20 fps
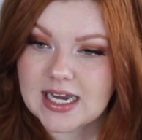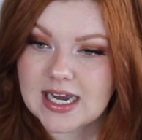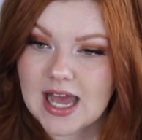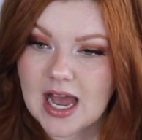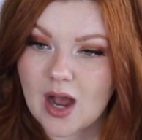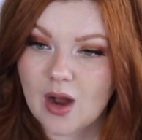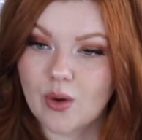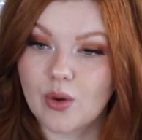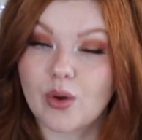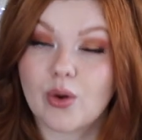
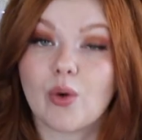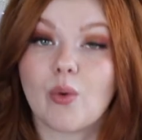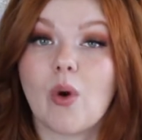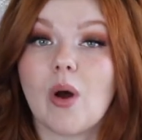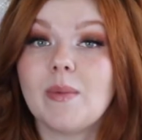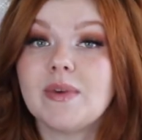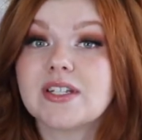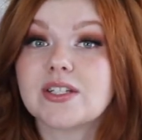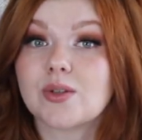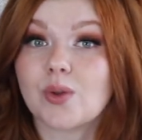Now,
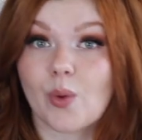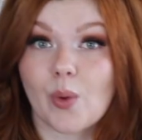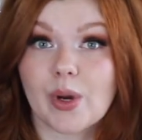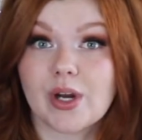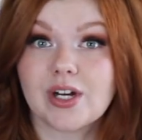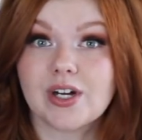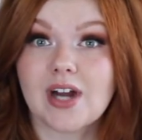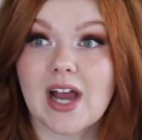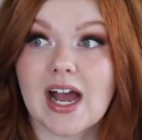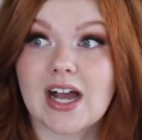Kwame's
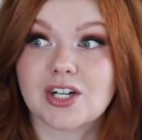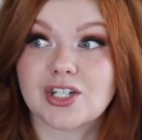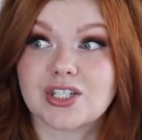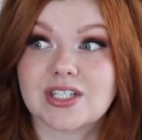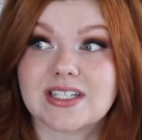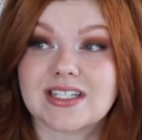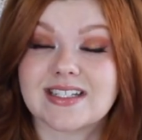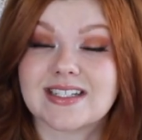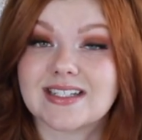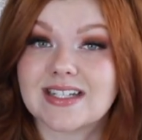lawyer
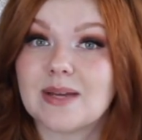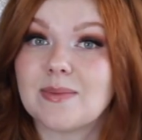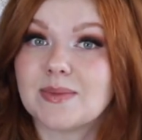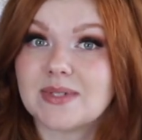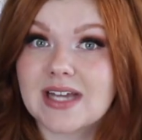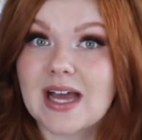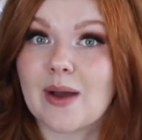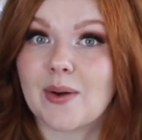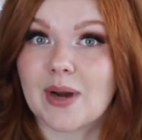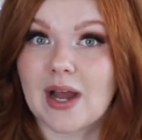actually
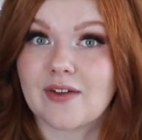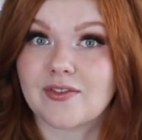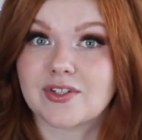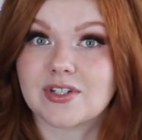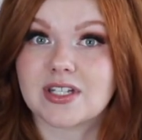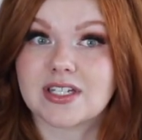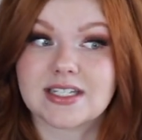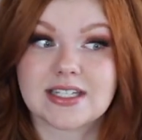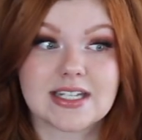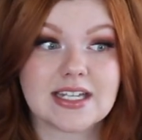stepped down
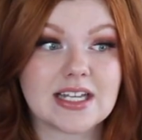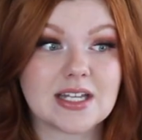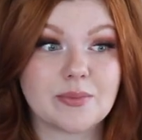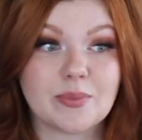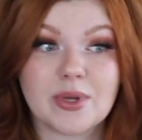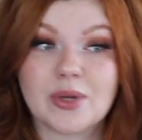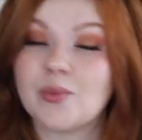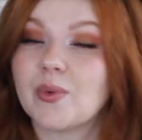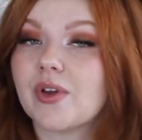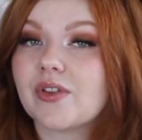after this. He
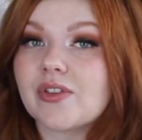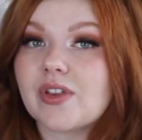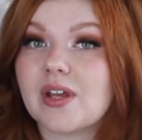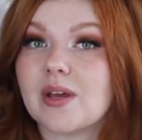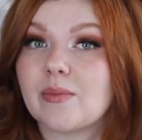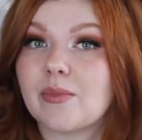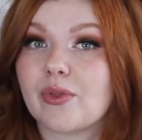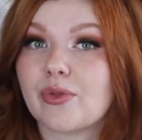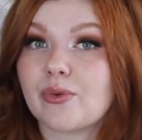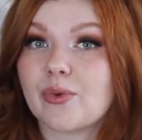had been with
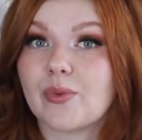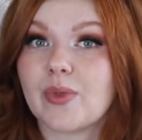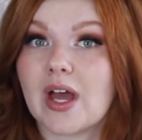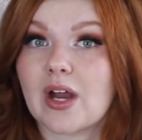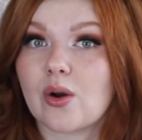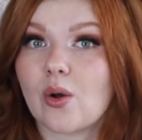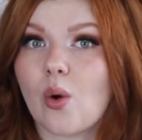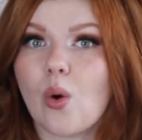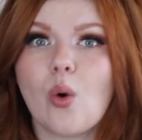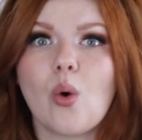him through
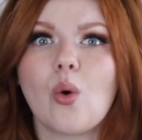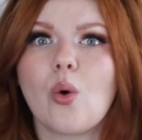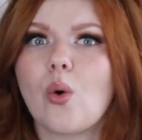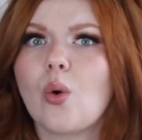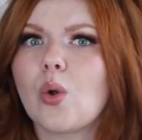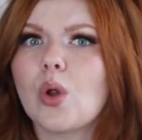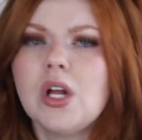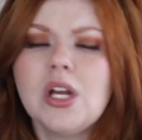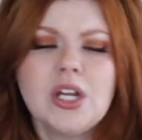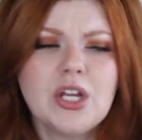that
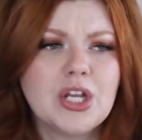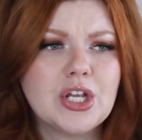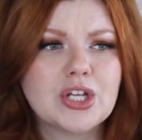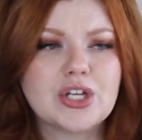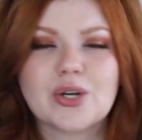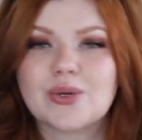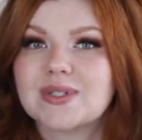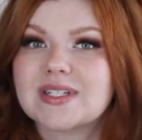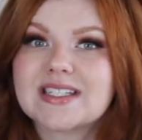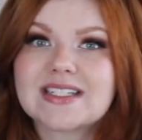whole,
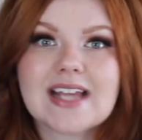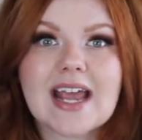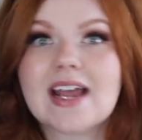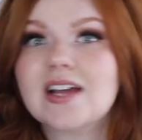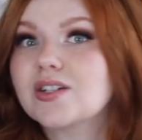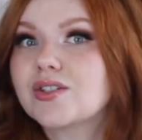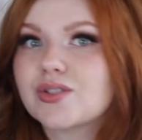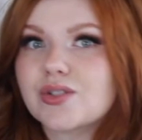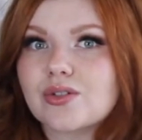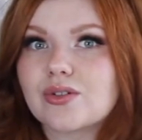you know,
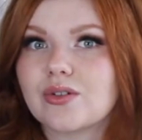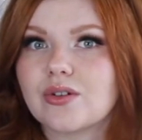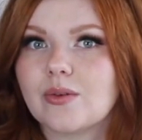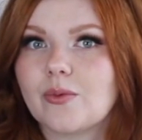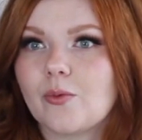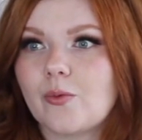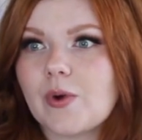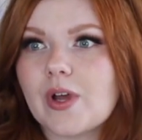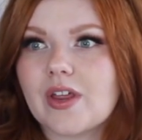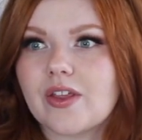
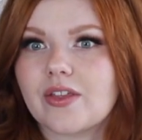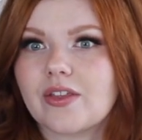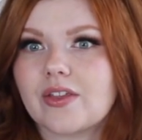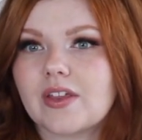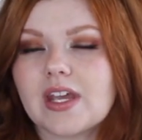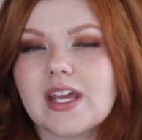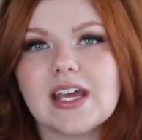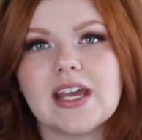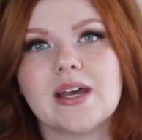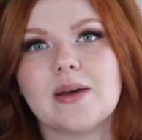scandal
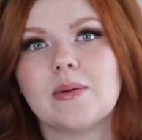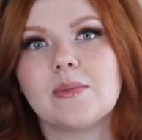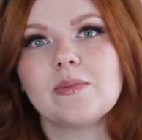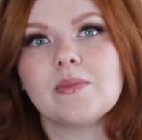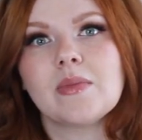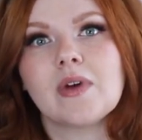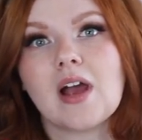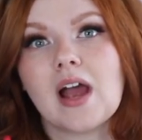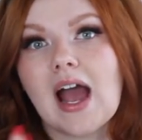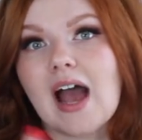with
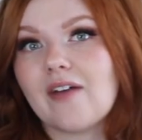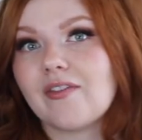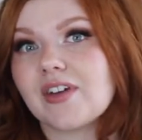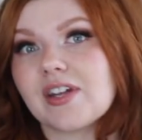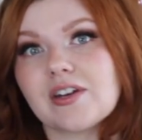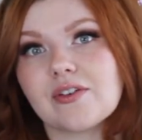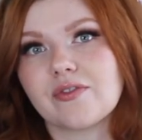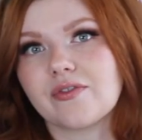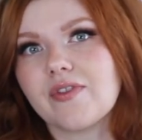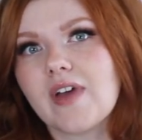him
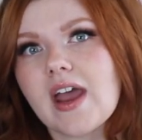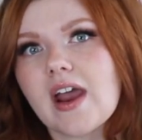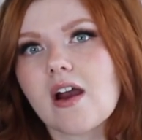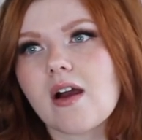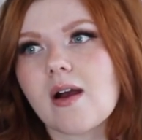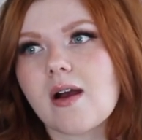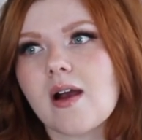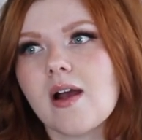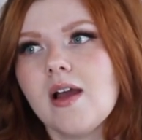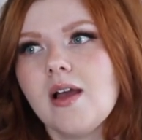having an
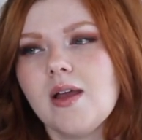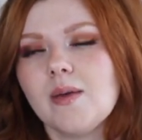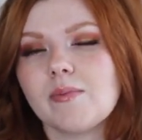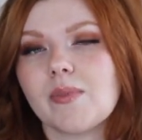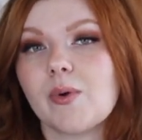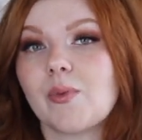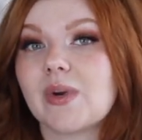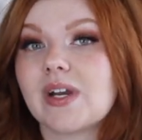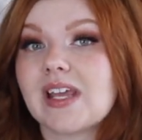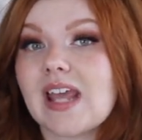affair,
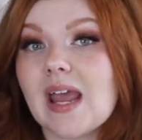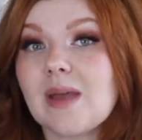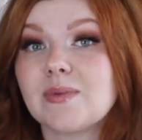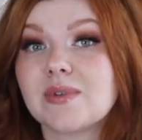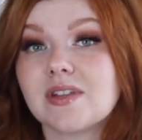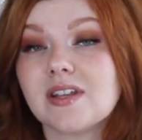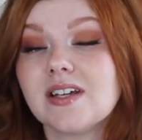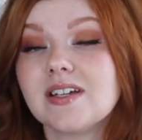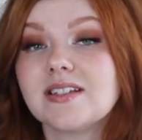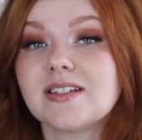but when it
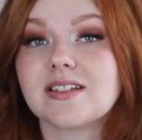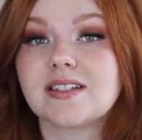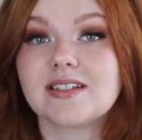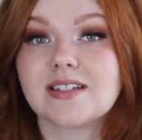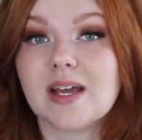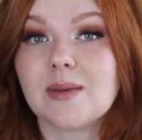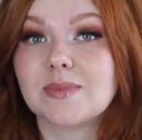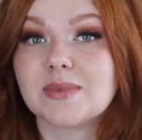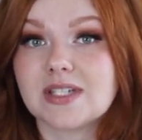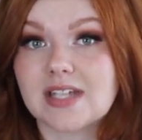came to this, he
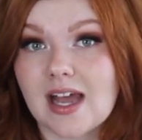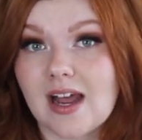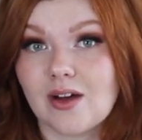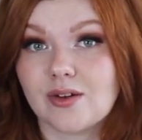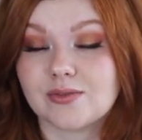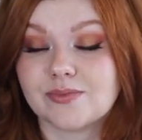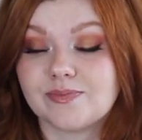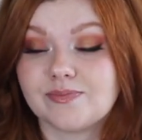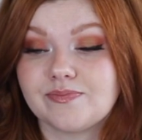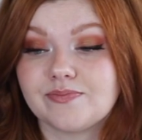stepped
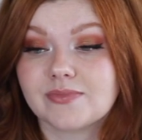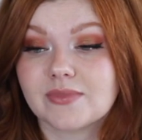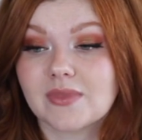down.